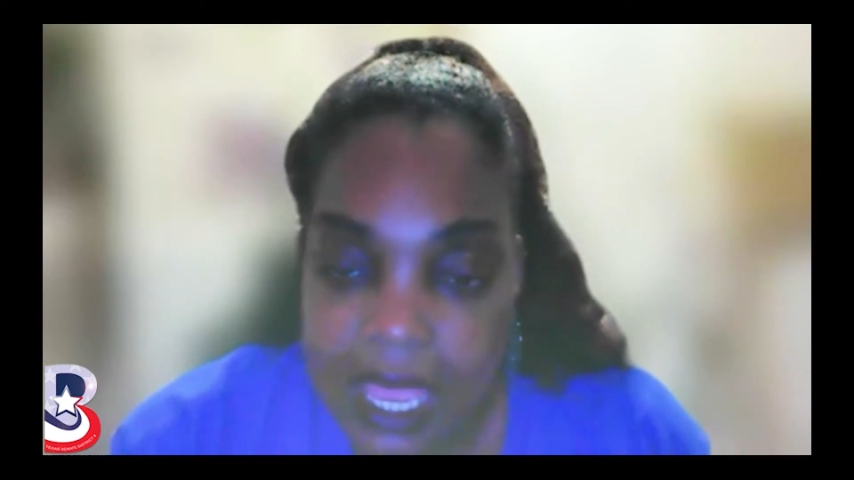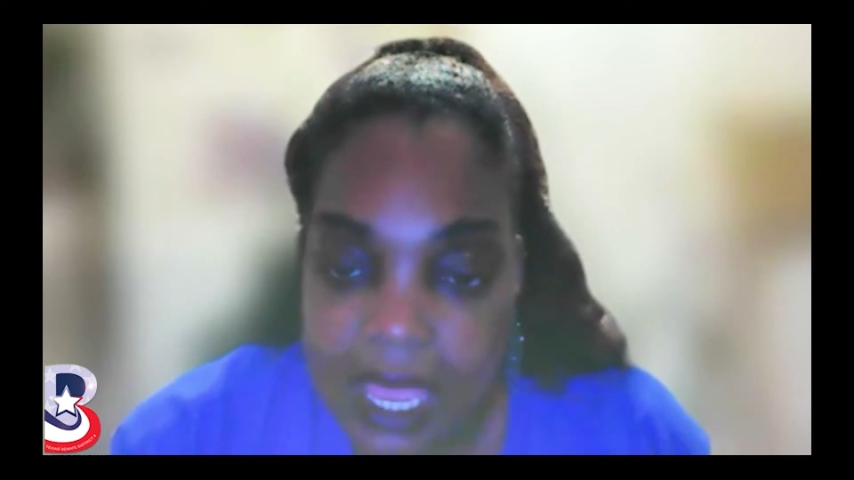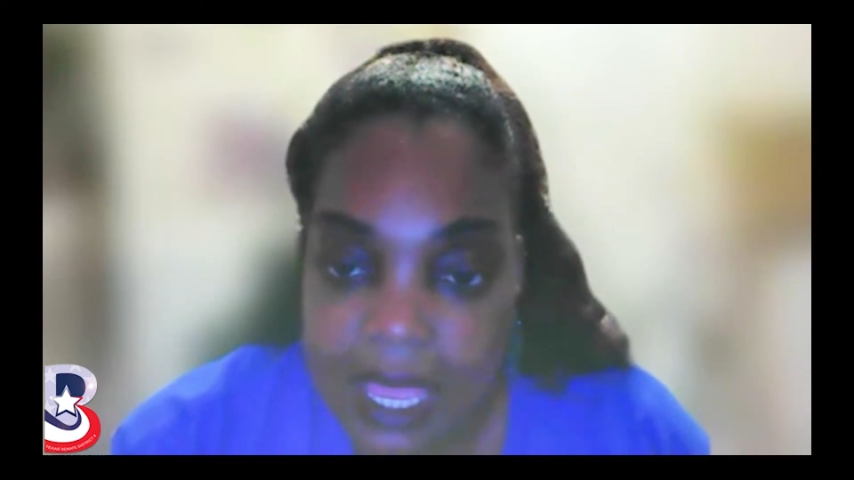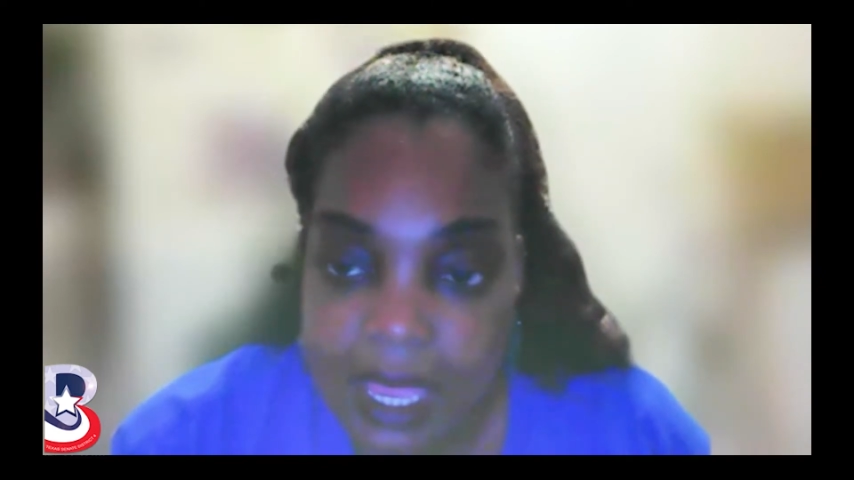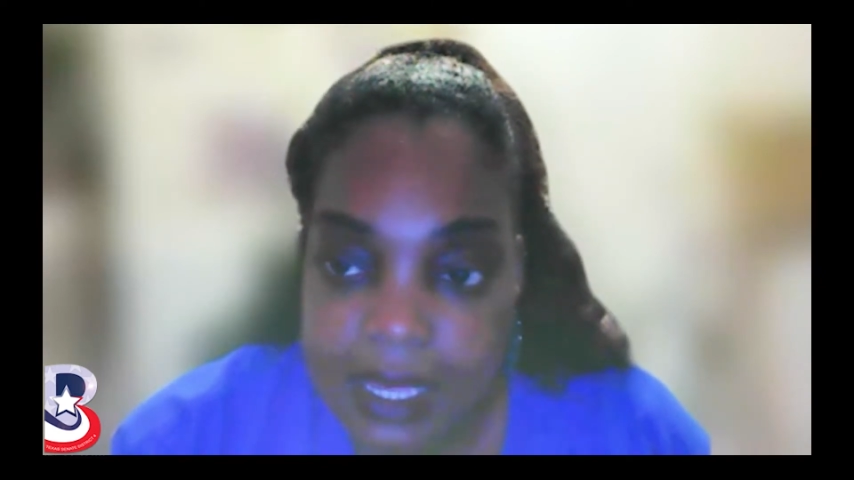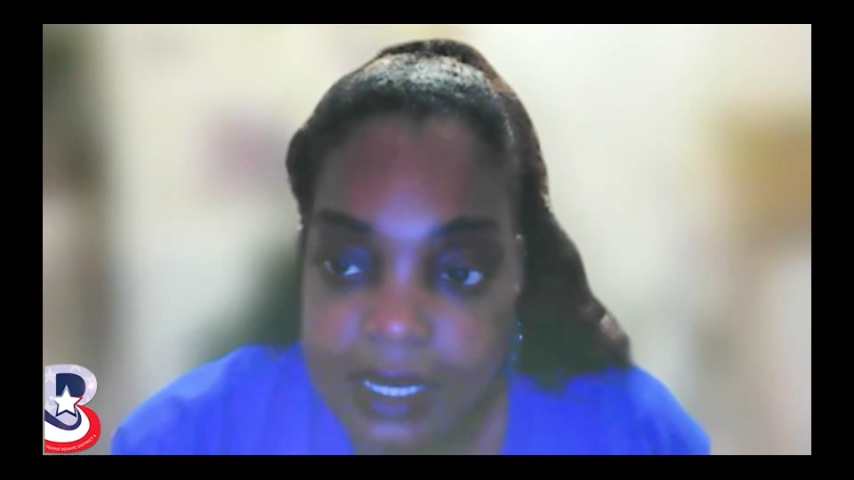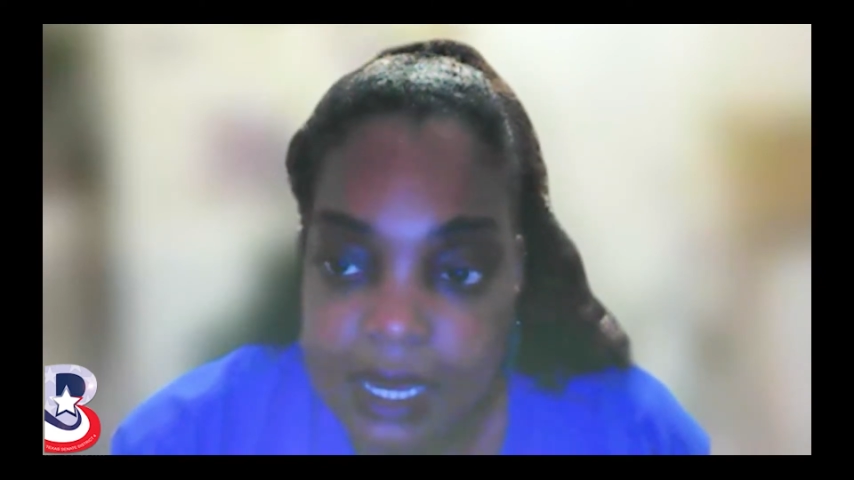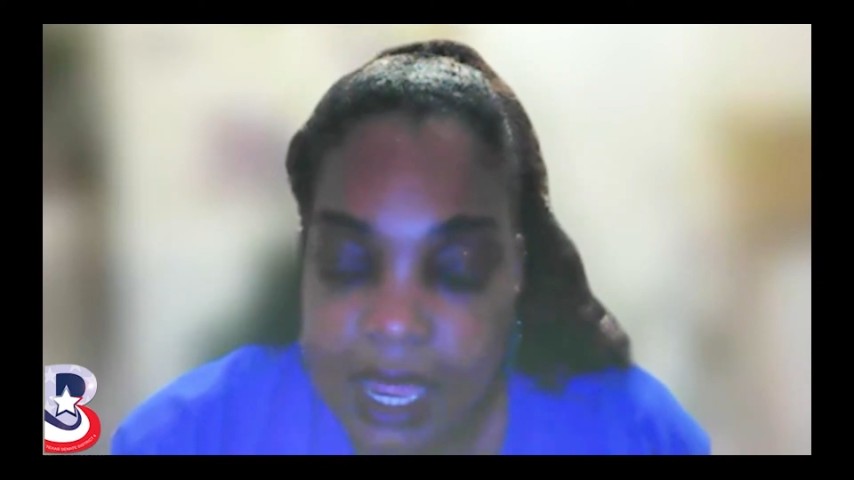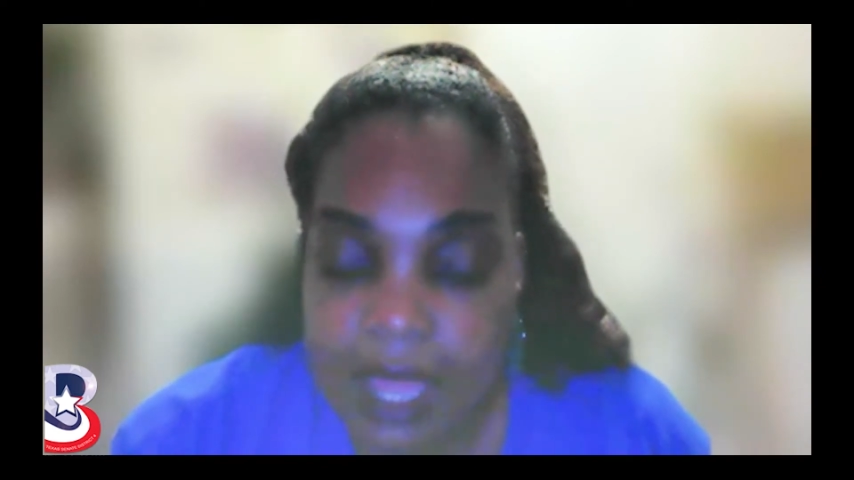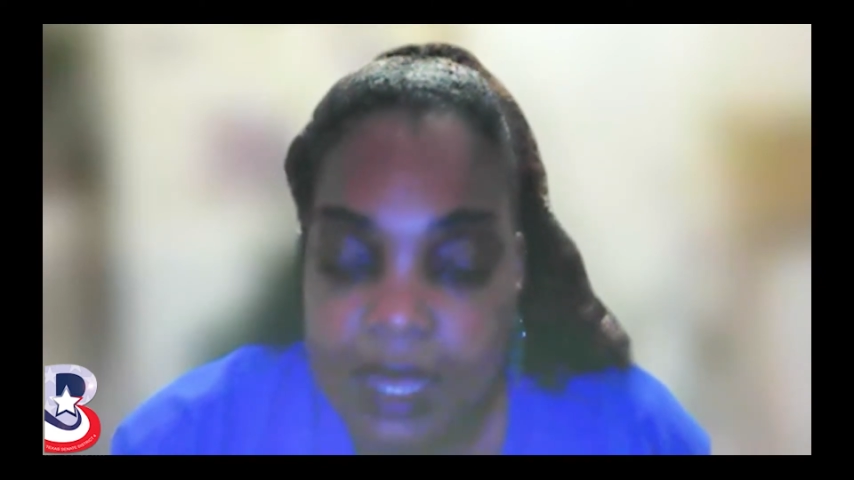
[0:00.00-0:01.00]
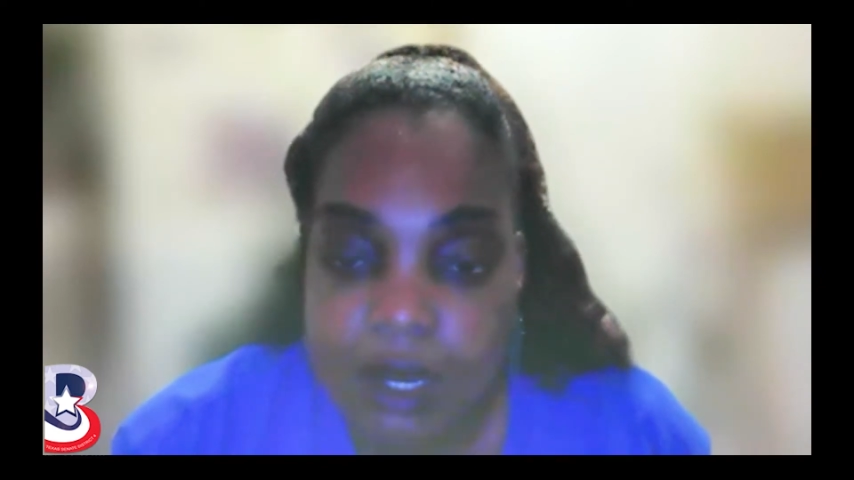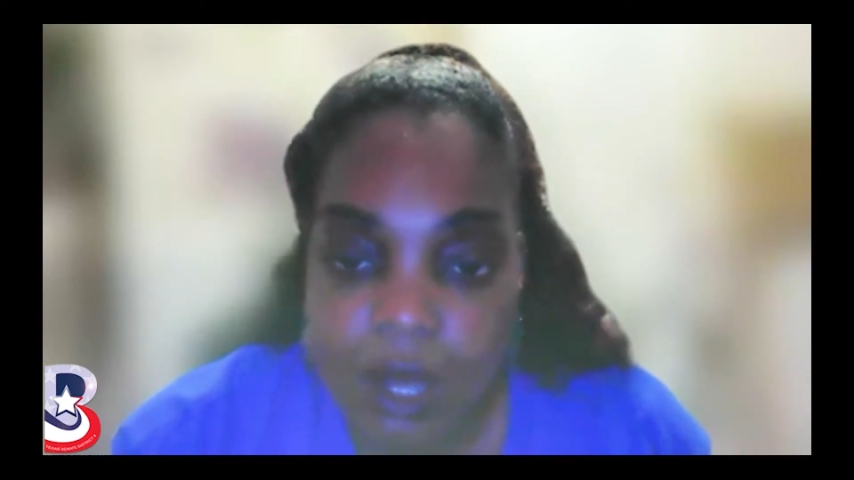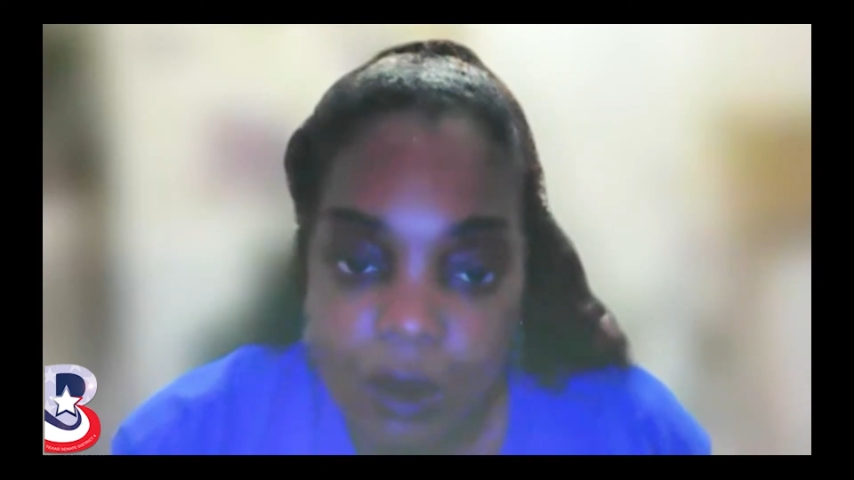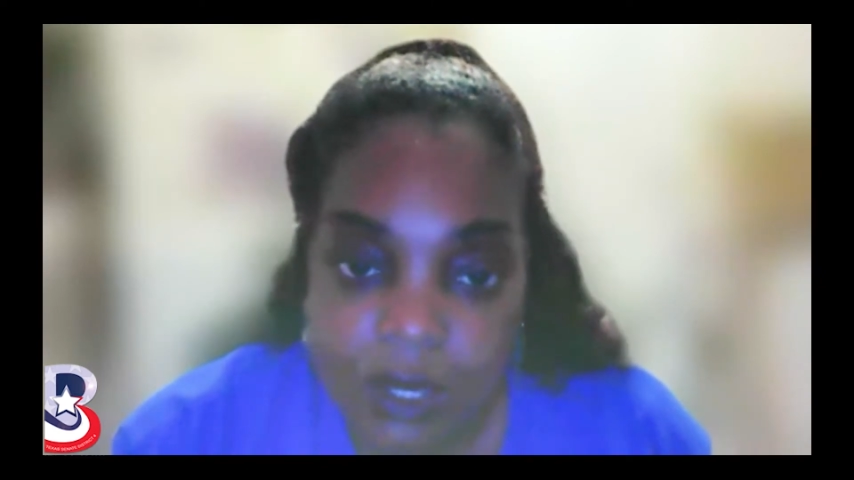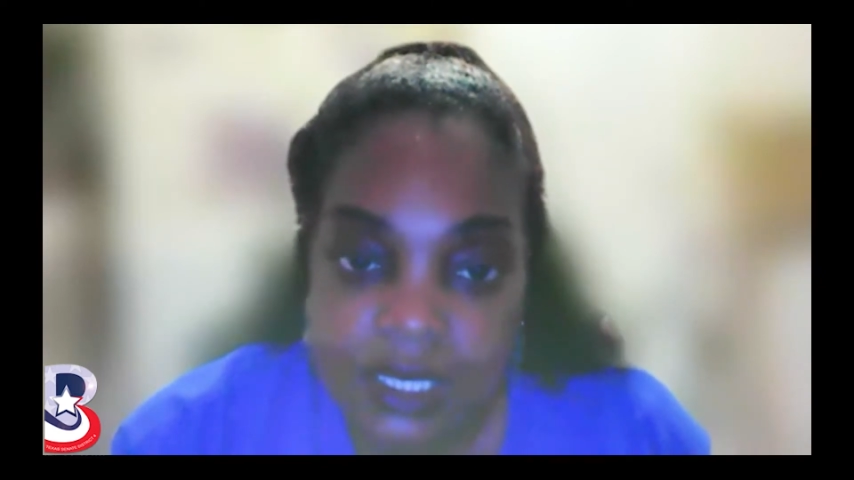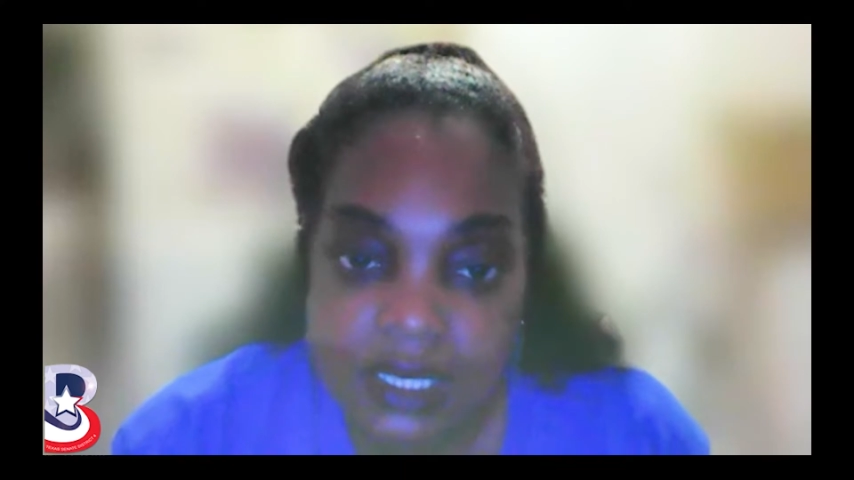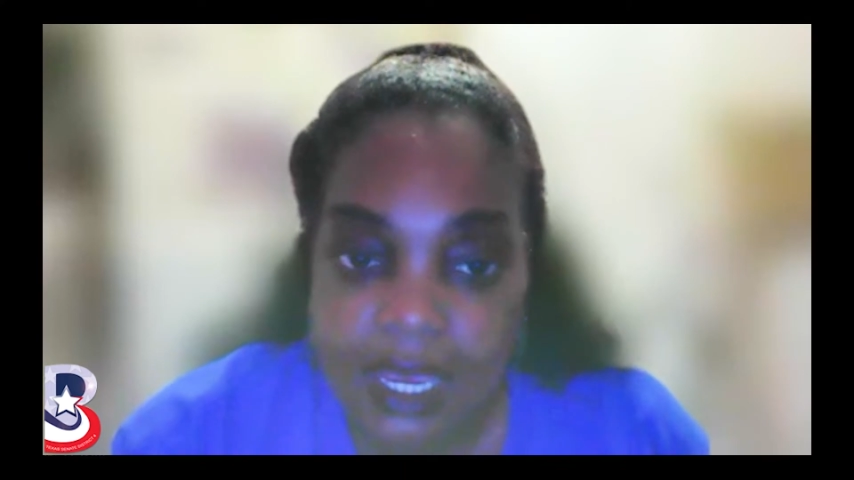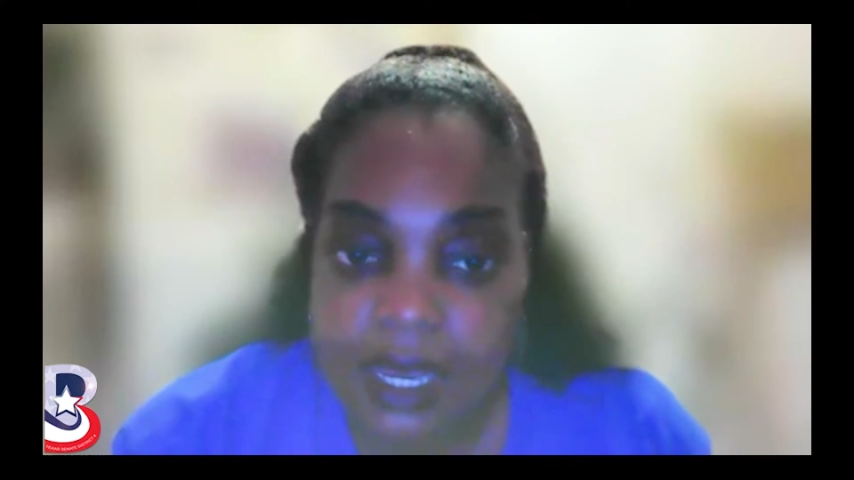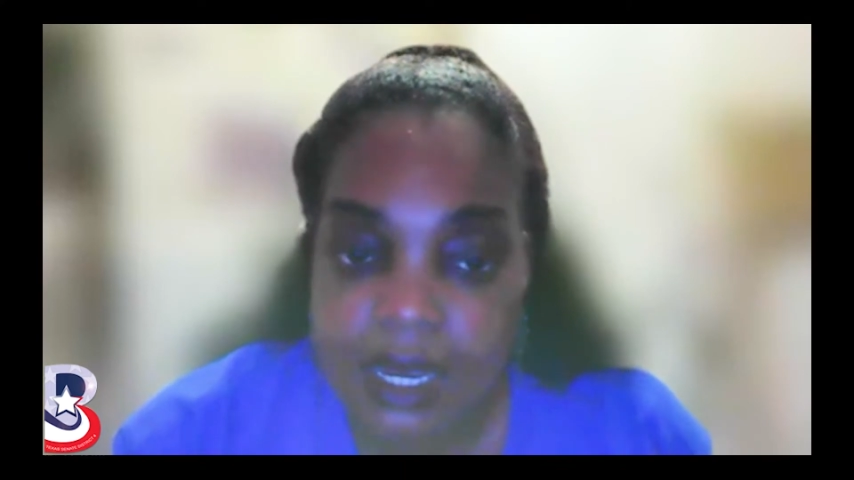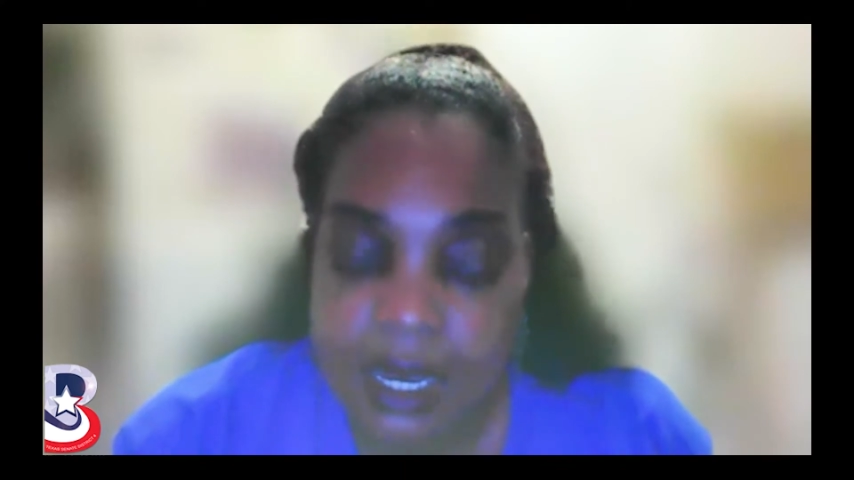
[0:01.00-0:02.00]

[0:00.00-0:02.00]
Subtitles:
And I noticed that